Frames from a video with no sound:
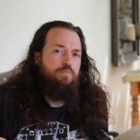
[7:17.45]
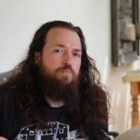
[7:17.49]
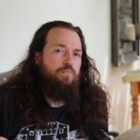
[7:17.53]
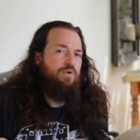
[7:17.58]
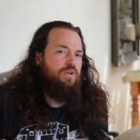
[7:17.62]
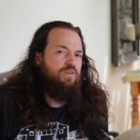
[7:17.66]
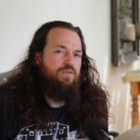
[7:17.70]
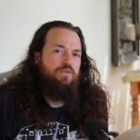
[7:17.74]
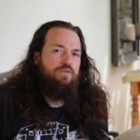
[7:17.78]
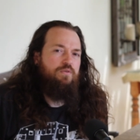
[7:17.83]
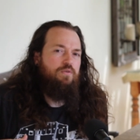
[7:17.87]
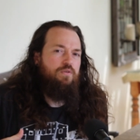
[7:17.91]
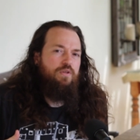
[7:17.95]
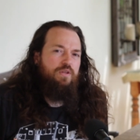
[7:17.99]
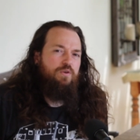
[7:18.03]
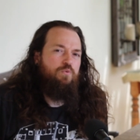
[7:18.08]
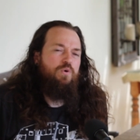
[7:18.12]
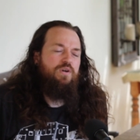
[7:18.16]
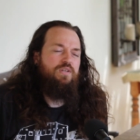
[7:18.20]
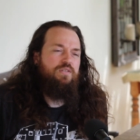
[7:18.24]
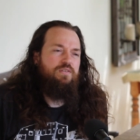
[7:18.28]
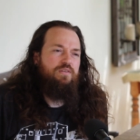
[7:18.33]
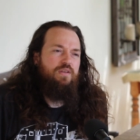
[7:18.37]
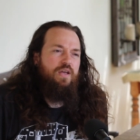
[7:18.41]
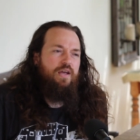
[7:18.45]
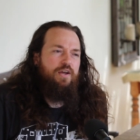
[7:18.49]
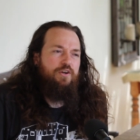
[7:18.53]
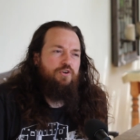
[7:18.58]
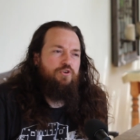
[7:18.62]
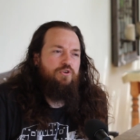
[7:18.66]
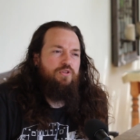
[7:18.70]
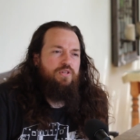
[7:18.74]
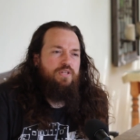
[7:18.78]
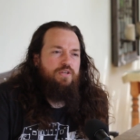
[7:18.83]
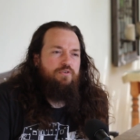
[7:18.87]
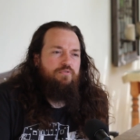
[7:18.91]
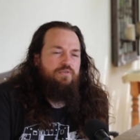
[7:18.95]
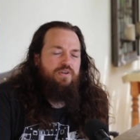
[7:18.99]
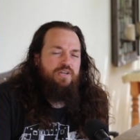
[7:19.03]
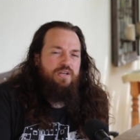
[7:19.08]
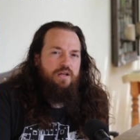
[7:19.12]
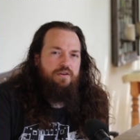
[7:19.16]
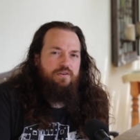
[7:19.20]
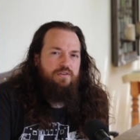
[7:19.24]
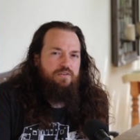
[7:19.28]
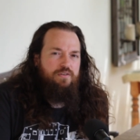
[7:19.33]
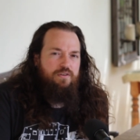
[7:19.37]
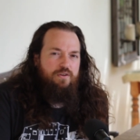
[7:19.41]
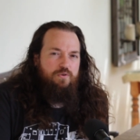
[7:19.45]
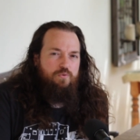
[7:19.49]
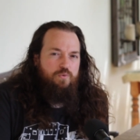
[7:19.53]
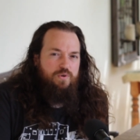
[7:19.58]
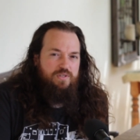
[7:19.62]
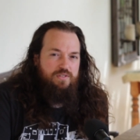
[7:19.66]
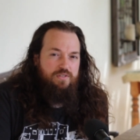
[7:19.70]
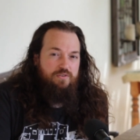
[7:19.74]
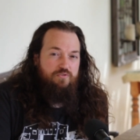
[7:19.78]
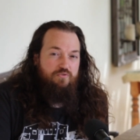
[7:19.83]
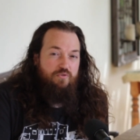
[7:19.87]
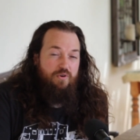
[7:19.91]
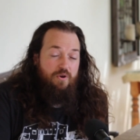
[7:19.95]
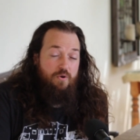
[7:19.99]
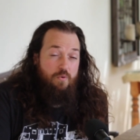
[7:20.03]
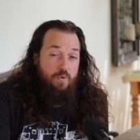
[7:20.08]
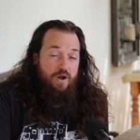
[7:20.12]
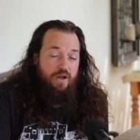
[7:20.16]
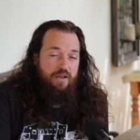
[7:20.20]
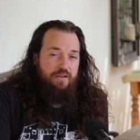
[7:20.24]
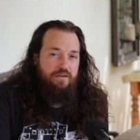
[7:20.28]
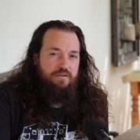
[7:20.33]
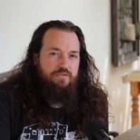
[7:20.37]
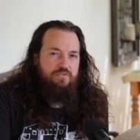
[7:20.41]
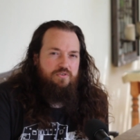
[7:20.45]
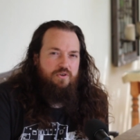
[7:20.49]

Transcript: but it was actually redundant, it wasn't required.